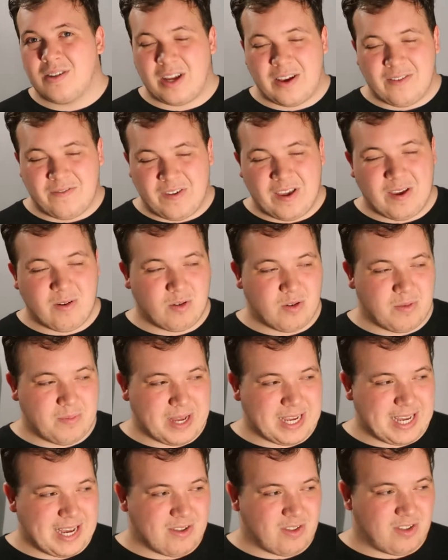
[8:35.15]
I failed on my
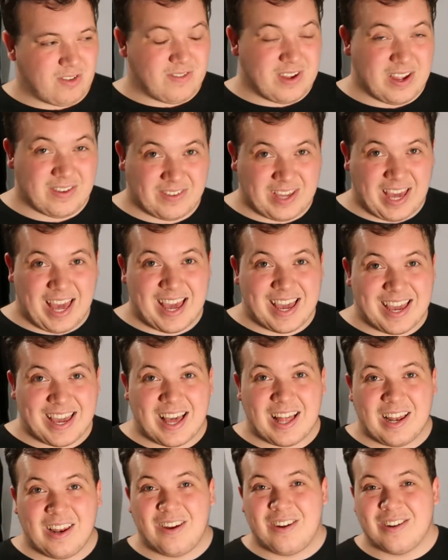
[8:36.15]
Couch to 5K
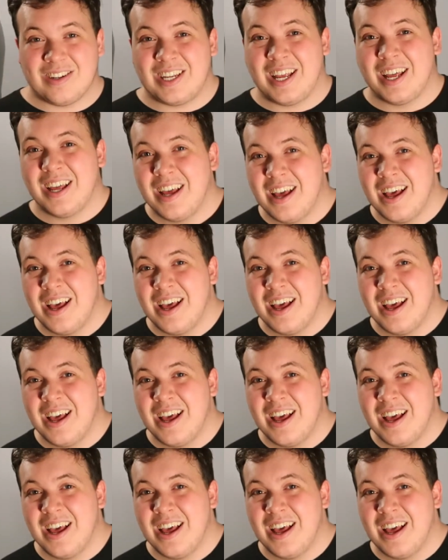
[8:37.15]
a lot.